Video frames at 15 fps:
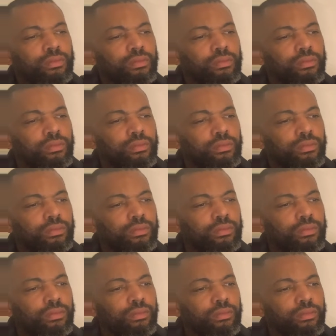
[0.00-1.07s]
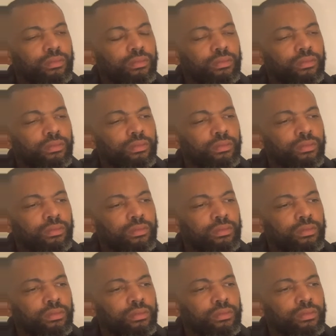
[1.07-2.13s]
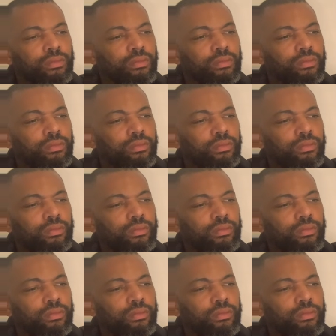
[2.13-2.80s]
This person isn't speaking.